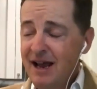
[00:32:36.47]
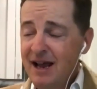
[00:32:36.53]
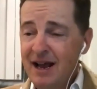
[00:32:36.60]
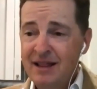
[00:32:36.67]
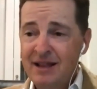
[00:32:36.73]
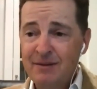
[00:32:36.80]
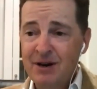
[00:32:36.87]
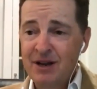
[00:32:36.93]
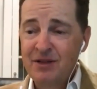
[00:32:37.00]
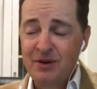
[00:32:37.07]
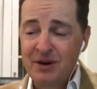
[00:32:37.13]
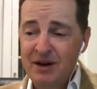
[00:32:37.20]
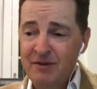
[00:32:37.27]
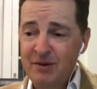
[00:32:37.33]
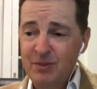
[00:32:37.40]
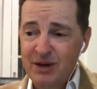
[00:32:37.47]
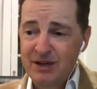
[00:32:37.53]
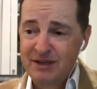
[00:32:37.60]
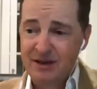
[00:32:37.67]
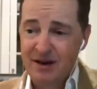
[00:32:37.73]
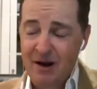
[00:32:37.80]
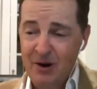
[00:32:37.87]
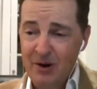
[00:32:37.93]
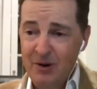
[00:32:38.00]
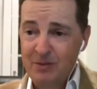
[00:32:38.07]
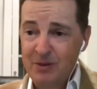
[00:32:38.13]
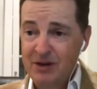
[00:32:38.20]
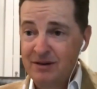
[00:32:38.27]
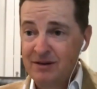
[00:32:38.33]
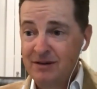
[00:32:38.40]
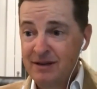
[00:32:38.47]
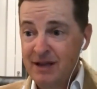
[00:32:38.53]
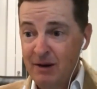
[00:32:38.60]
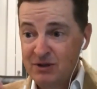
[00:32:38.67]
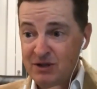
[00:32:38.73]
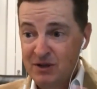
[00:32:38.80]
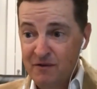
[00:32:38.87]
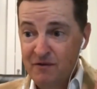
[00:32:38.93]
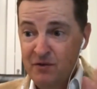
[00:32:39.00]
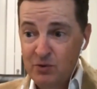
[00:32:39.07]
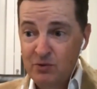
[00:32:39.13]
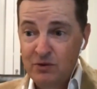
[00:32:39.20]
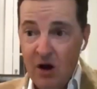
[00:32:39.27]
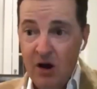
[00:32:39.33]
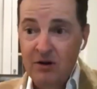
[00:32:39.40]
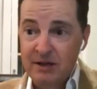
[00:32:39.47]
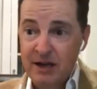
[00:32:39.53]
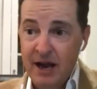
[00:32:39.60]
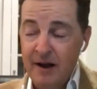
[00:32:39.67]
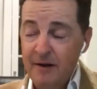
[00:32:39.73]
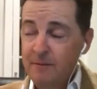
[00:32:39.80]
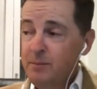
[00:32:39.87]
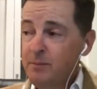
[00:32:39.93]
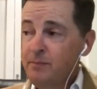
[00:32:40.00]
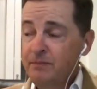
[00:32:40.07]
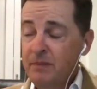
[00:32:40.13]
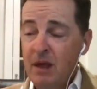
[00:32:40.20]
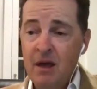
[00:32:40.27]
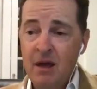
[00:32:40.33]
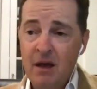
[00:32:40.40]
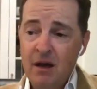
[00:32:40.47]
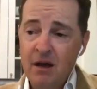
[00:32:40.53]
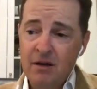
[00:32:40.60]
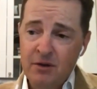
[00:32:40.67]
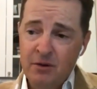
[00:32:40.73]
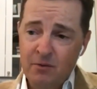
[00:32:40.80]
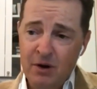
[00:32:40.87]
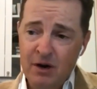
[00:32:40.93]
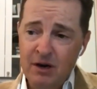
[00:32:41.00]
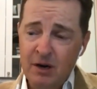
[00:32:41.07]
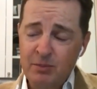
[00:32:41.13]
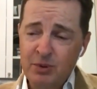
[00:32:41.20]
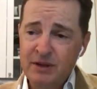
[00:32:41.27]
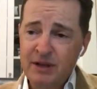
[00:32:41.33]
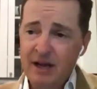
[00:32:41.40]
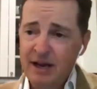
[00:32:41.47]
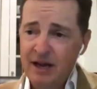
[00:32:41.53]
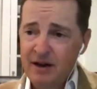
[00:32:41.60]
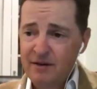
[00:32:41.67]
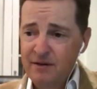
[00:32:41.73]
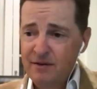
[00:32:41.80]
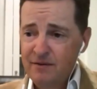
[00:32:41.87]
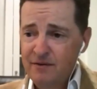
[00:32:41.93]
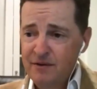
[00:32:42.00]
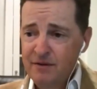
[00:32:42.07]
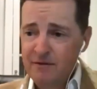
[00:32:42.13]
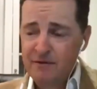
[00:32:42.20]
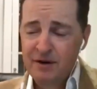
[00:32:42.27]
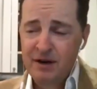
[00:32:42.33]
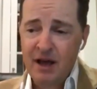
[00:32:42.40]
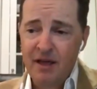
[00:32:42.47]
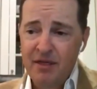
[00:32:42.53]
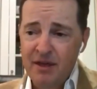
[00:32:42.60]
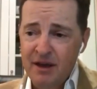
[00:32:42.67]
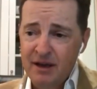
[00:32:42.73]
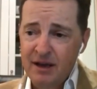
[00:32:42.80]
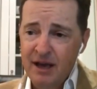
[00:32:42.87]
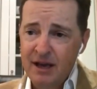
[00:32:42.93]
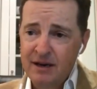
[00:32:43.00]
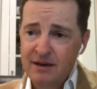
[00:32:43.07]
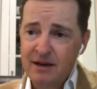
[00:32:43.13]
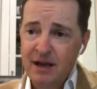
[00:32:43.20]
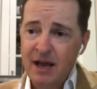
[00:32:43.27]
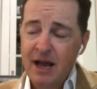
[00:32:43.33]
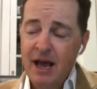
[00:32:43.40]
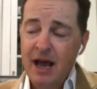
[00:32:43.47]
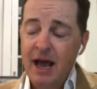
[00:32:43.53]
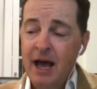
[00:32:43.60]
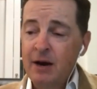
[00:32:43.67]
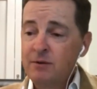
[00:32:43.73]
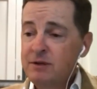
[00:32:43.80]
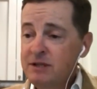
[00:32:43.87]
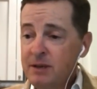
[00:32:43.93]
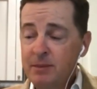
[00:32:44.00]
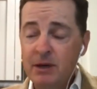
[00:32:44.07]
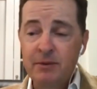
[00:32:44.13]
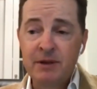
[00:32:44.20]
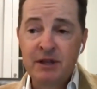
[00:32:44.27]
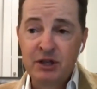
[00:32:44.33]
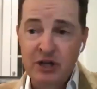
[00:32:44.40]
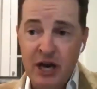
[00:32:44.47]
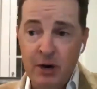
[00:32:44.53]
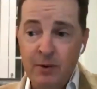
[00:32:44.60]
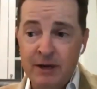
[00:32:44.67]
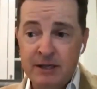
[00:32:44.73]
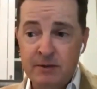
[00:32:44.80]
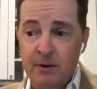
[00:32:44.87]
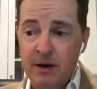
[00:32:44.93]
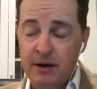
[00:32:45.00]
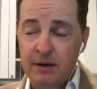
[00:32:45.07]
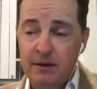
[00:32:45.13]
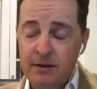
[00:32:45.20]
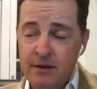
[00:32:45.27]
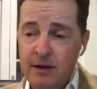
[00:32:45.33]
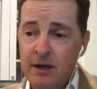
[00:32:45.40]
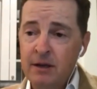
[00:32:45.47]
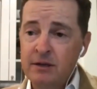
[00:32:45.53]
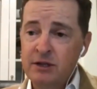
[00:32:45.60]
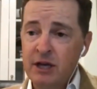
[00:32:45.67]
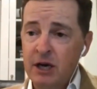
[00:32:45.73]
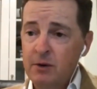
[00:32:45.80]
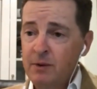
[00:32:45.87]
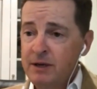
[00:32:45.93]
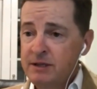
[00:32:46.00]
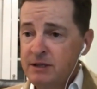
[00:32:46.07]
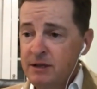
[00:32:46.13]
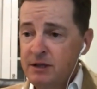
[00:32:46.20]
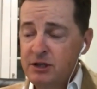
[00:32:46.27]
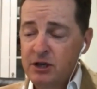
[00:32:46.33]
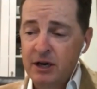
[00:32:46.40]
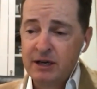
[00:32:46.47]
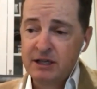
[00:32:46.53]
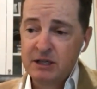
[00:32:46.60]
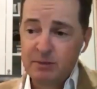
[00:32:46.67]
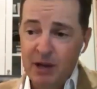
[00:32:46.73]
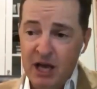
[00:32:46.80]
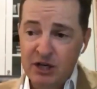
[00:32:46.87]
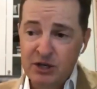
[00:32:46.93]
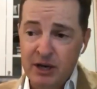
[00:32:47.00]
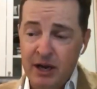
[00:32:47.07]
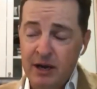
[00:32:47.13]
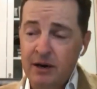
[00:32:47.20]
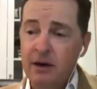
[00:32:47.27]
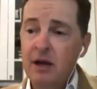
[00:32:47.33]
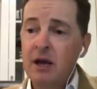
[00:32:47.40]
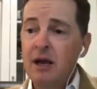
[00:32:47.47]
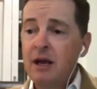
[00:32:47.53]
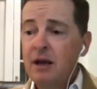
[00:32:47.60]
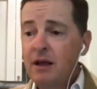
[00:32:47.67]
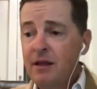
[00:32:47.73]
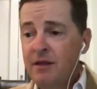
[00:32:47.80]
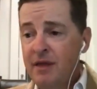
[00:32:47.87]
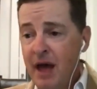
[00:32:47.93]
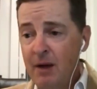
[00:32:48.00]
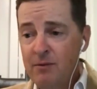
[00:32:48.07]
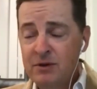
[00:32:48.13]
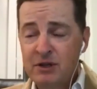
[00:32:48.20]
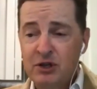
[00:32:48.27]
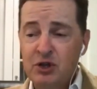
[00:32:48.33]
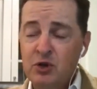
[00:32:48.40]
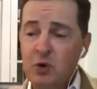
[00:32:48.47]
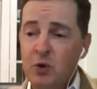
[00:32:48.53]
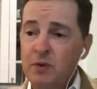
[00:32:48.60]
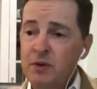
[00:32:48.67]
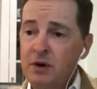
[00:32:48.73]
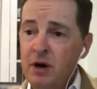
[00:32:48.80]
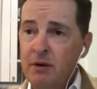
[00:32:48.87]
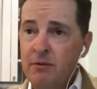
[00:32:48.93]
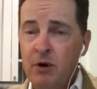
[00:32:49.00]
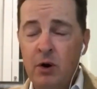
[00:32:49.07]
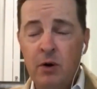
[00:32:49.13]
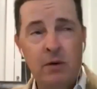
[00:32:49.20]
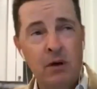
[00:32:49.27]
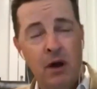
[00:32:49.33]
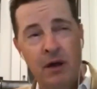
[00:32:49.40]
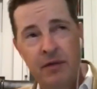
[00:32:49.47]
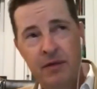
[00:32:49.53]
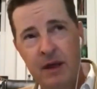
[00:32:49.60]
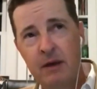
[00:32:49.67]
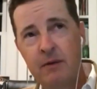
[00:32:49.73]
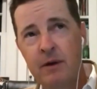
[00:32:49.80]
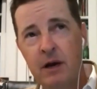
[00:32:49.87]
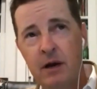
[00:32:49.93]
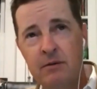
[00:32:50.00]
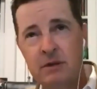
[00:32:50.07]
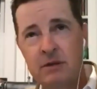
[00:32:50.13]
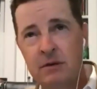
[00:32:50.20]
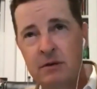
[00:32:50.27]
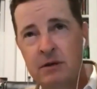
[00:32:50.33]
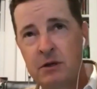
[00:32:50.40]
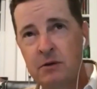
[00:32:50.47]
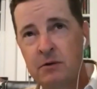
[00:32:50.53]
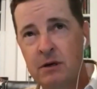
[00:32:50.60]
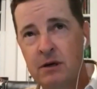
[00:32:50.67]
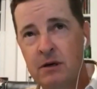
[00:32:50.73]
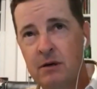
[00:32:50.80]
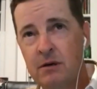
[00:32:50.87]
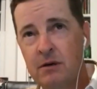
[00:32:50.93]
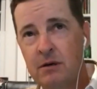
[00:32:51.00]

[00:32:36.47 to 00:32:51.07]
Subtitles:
And then when I thought everybody's at home and that was the full lockdown, I thought, why don't I put that out for nothing? And it was similar with the Jack West one, the Jack West and the Chinese Splashdown. That was a short that I wrote, I think, when I was on tour